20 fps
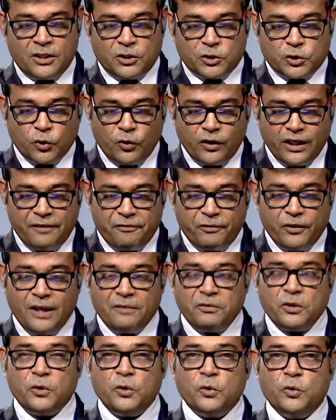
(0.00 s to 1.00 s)
So if you
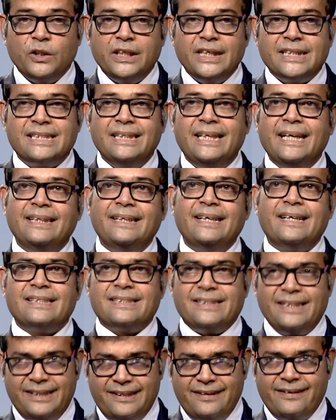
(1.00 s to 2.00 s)
have to do this, then there are
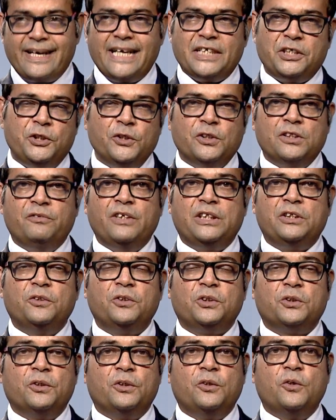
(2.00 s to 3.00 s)
certain ratios which you
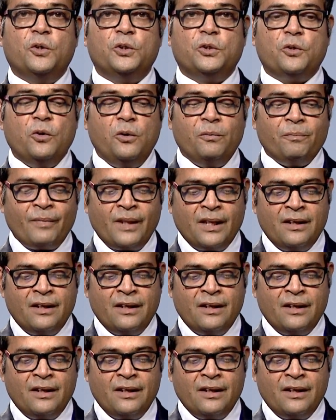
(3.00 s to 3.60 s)
should go through.